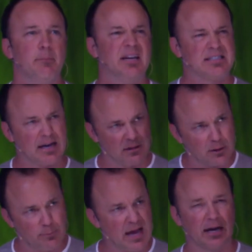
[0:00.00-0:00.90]
May take a
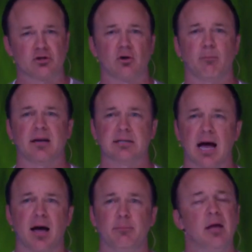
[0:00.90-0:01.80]
little bit extra of my
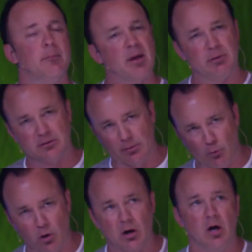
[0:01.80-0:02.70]
time, maybe some more